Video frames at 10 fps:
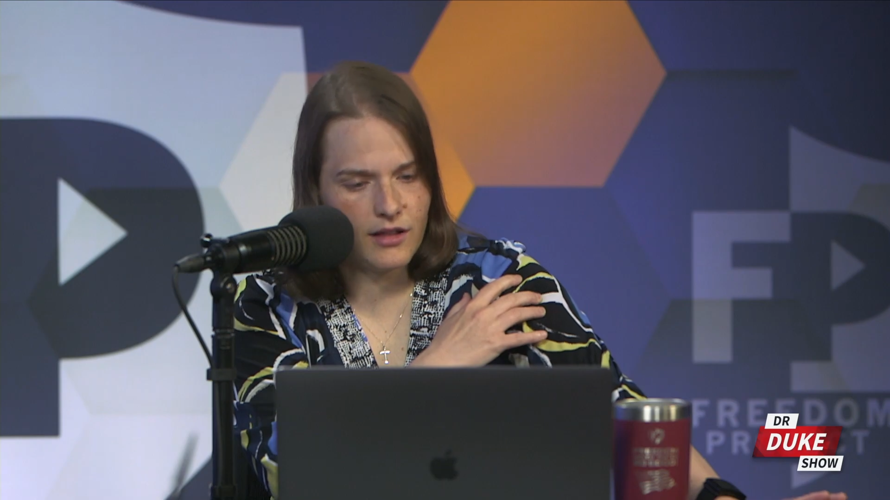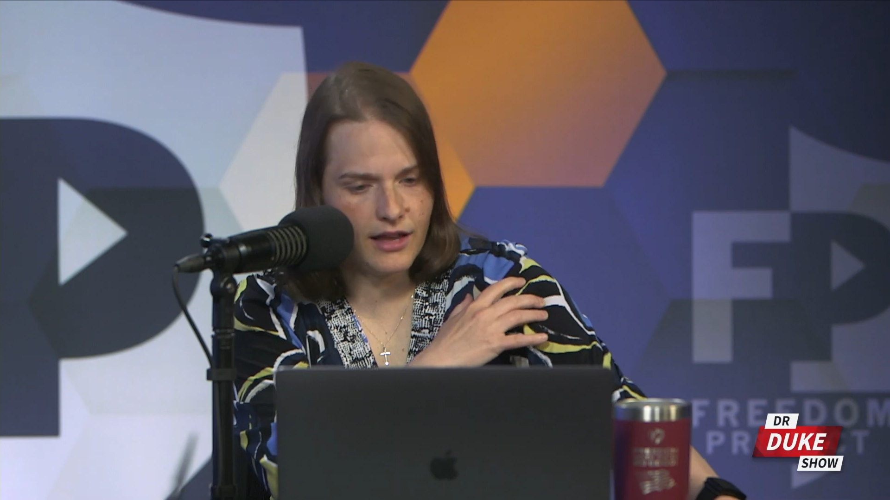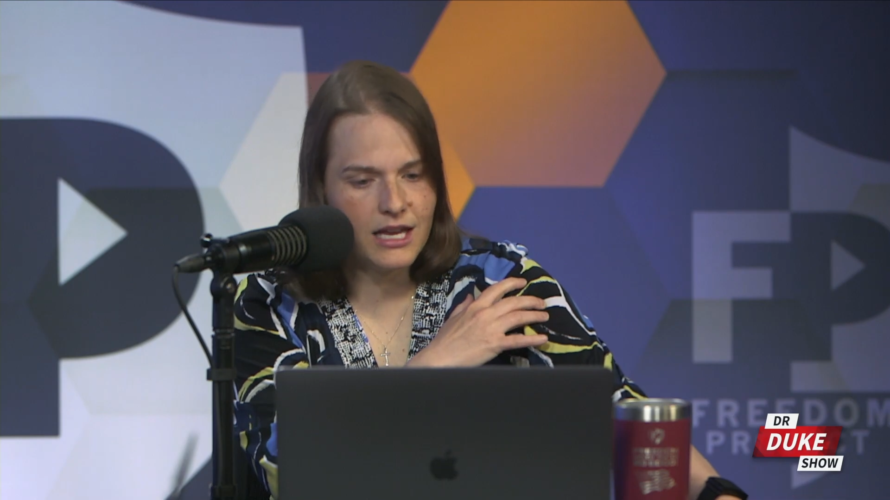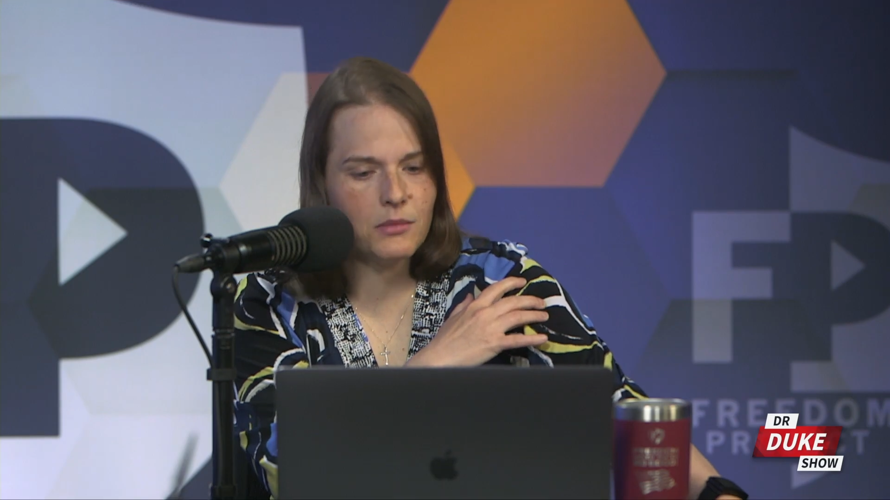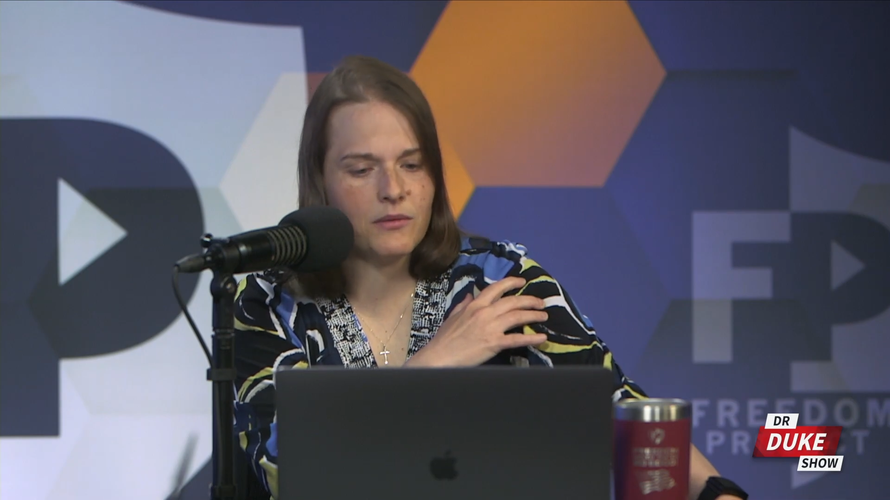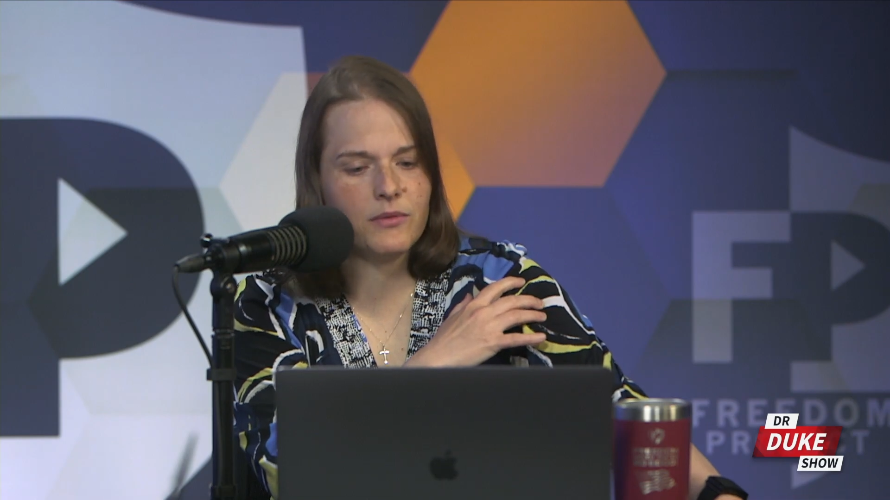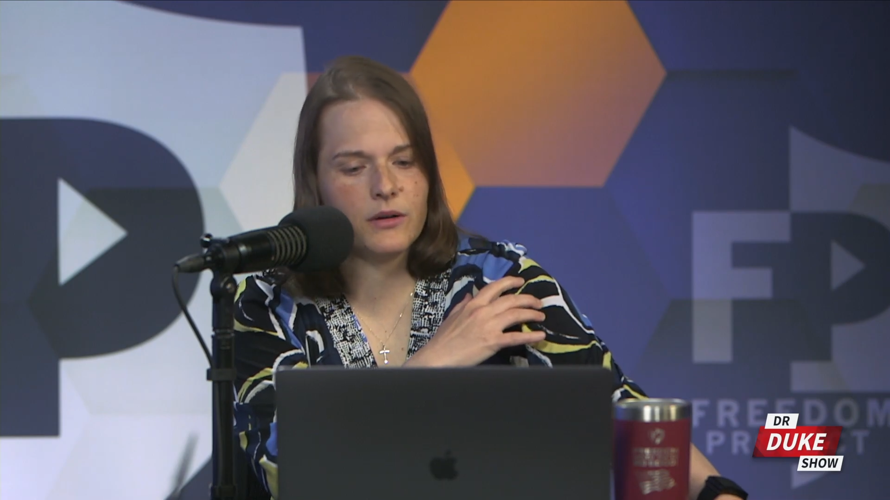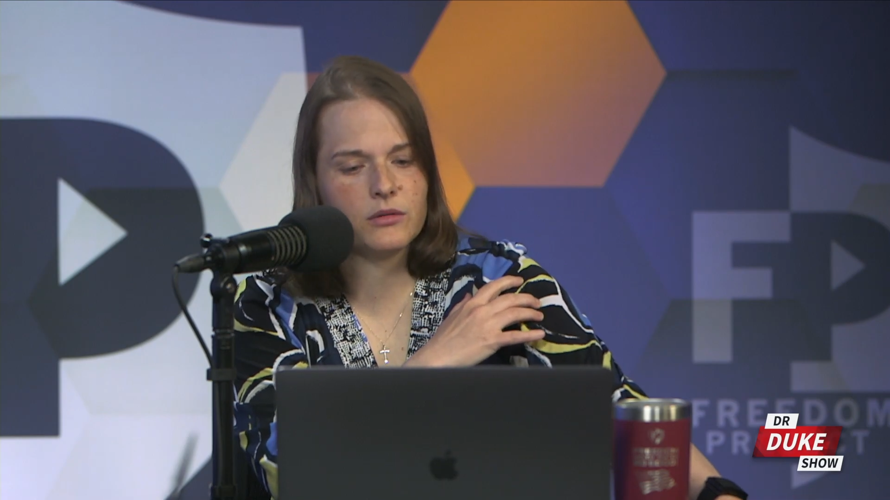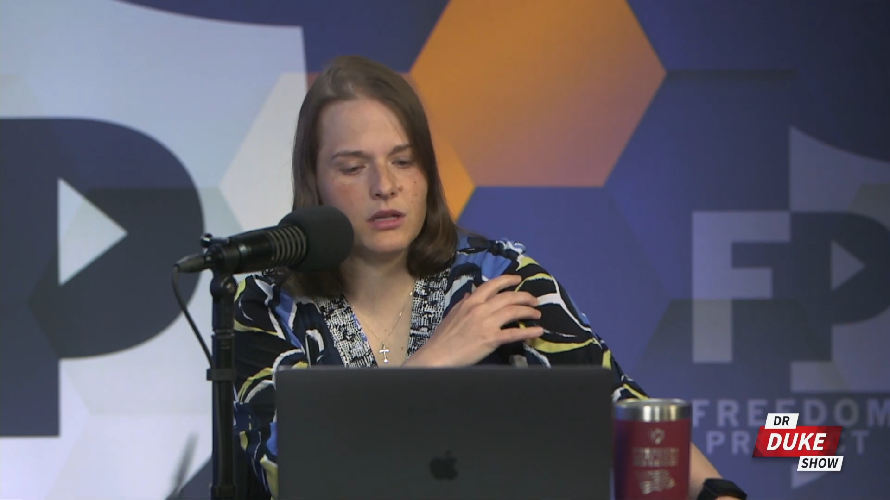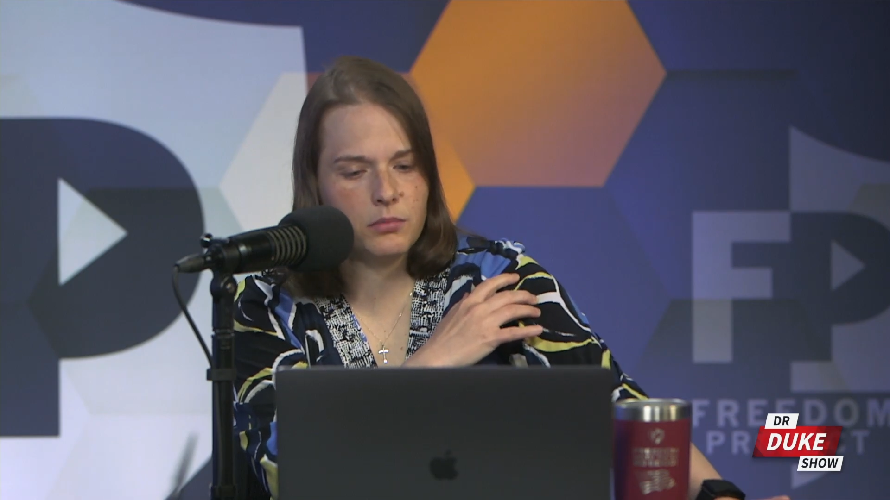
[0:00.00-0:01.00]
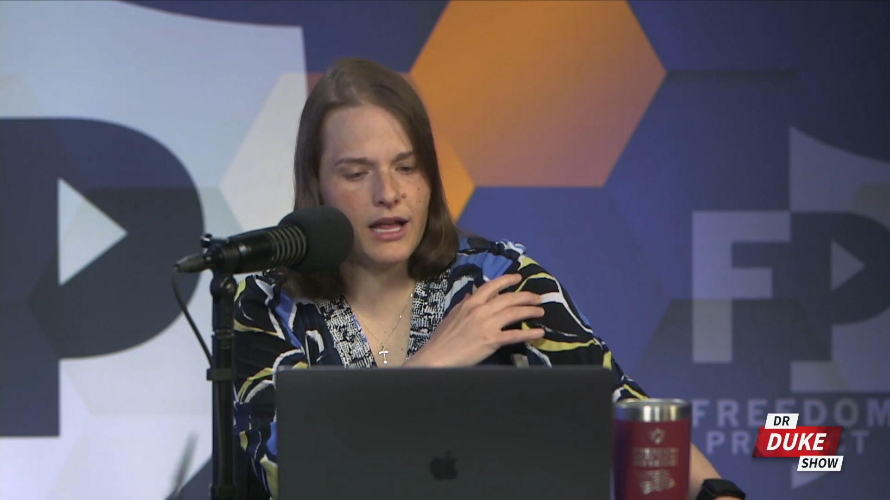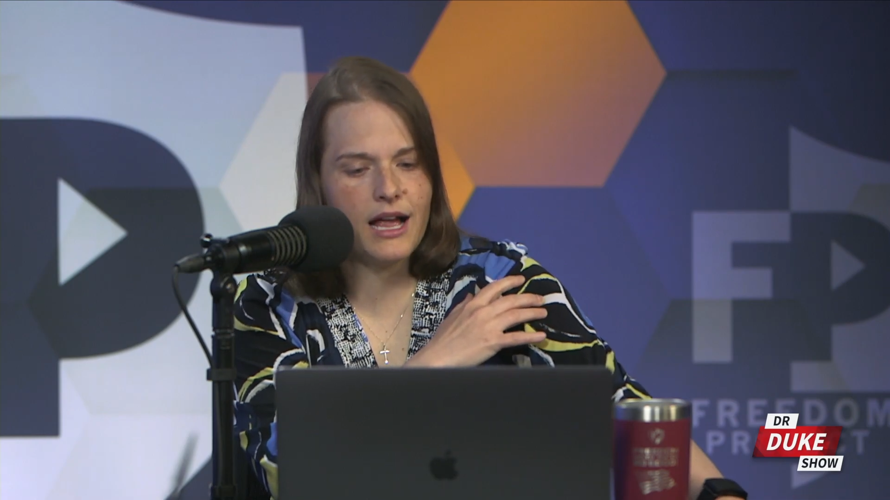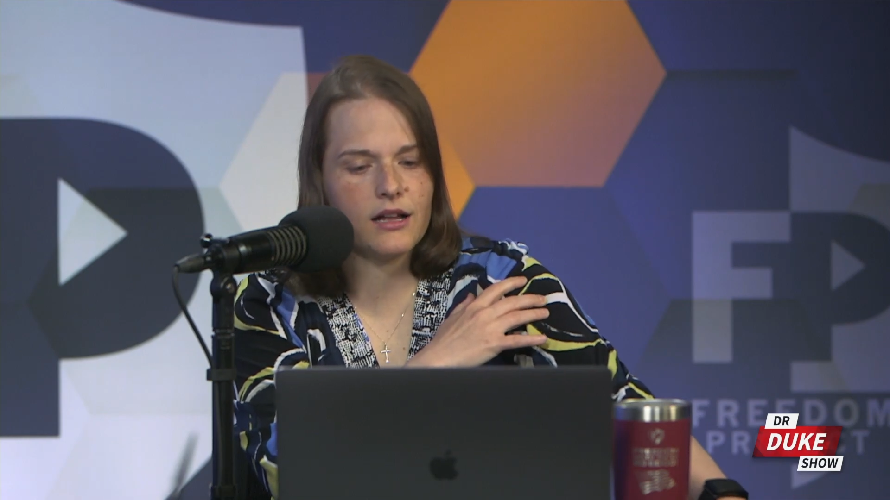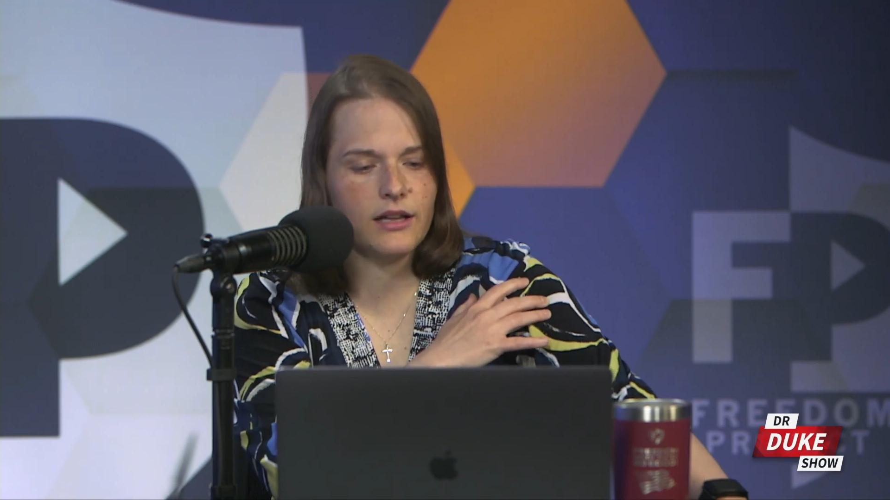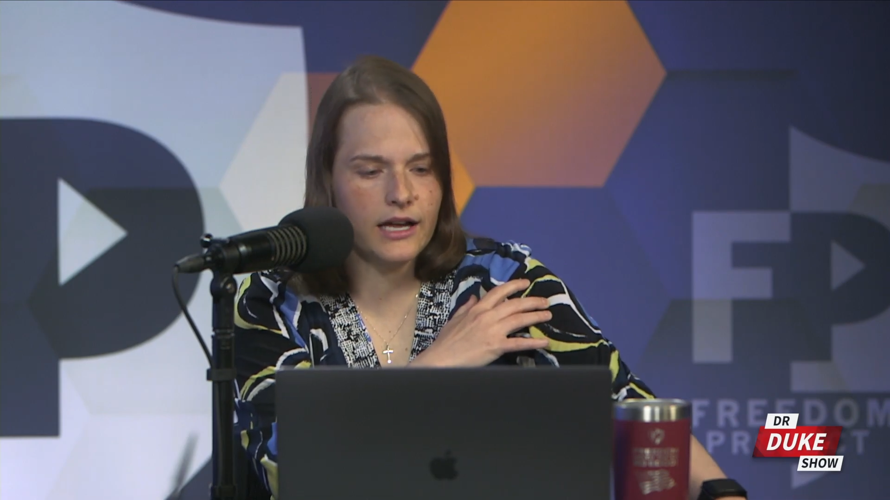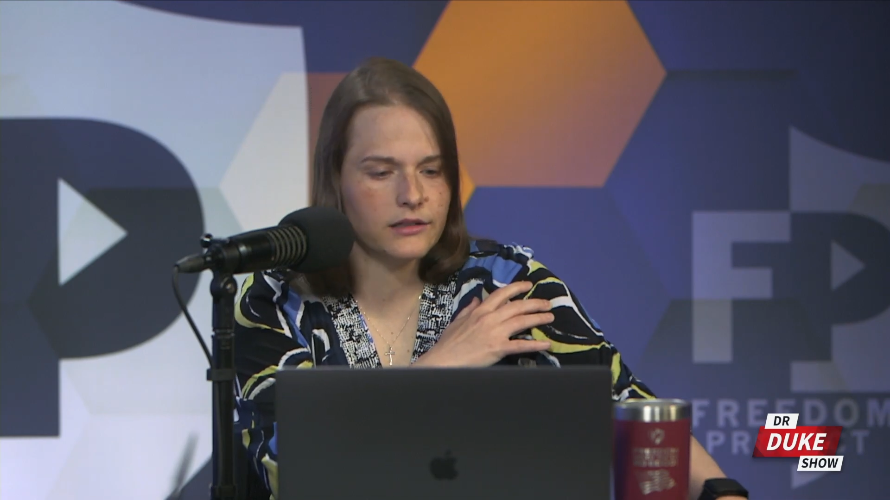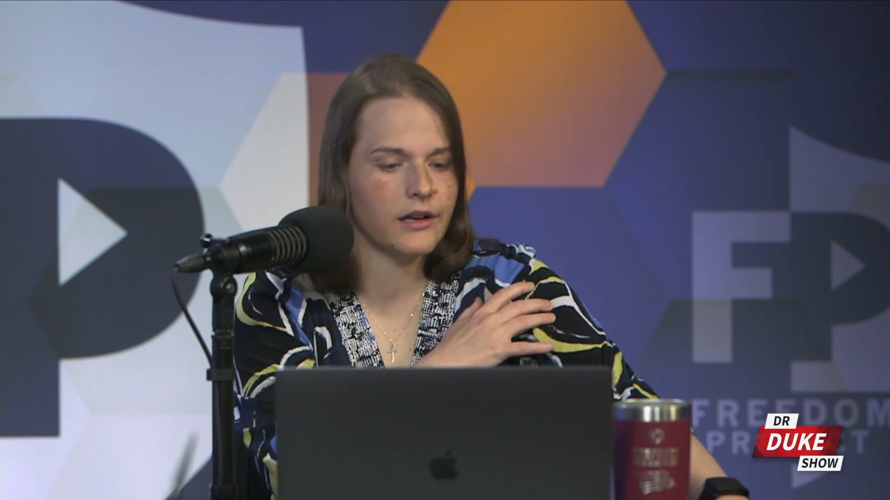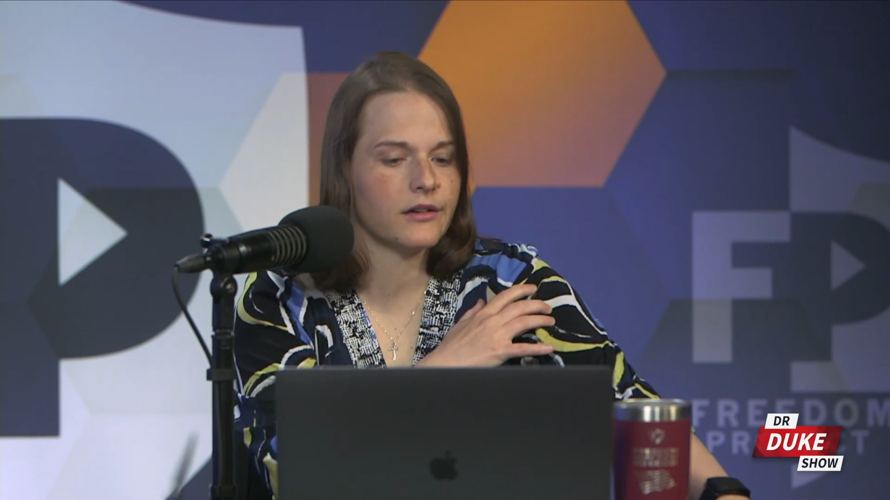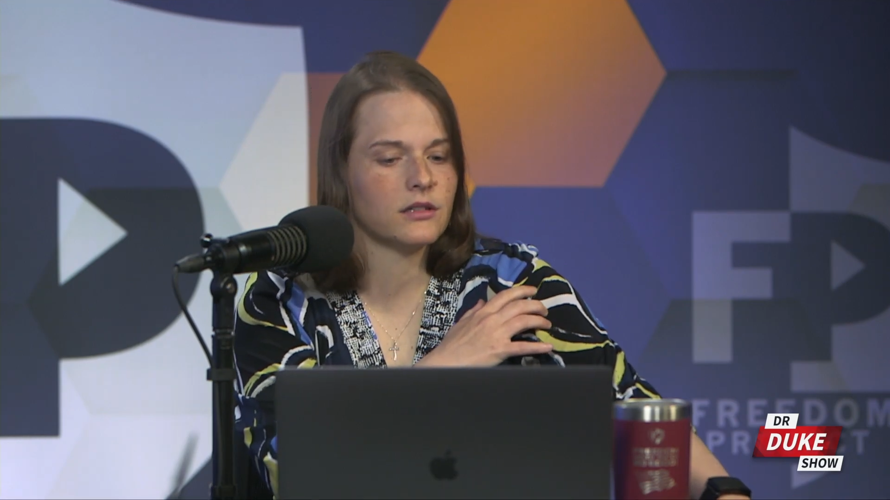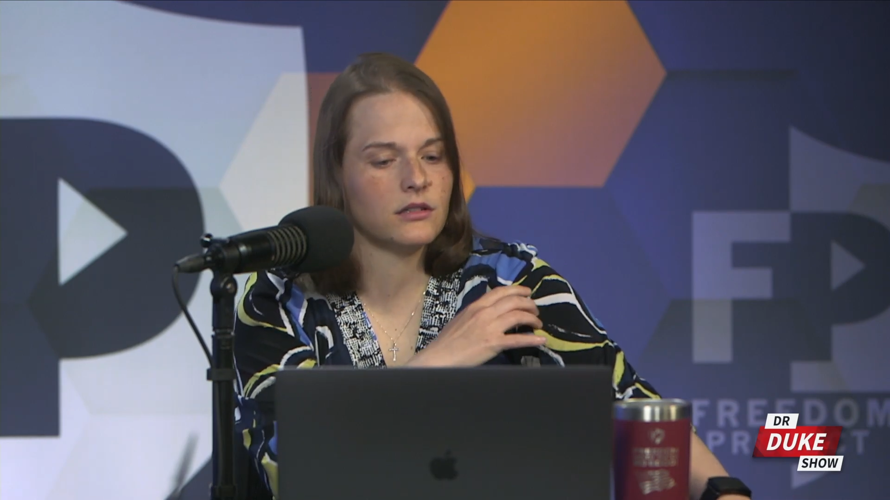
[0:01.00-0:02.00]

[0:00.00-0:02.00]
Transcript: claim about the Black, Latinx,